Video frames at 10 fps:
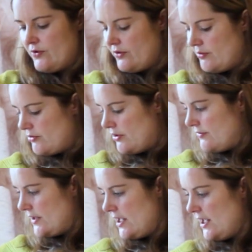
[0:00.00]
got them
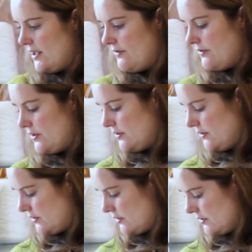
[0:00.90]
roughly
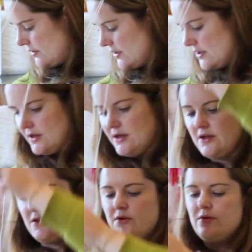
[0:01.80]
even,
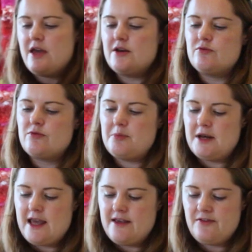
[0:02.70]
you then
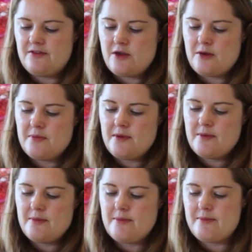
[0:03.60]
replace them
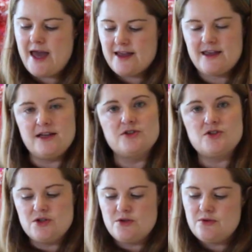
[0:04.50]
back
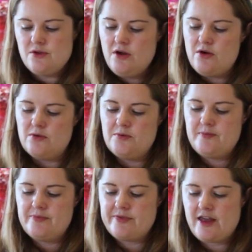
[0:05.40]
into the hole,
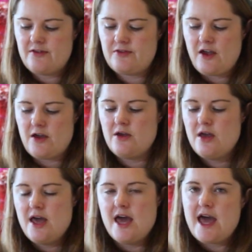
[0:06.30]
like so.
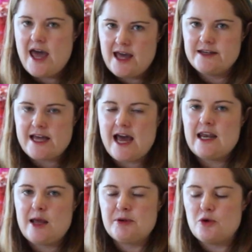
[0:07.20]
And a
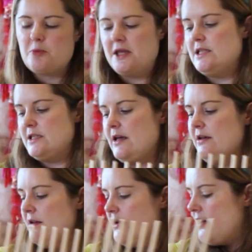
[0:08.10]
la Blue
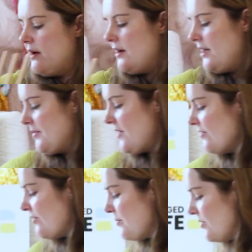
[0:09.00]
Peter, I'm
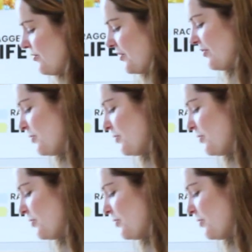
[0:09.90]
going to move on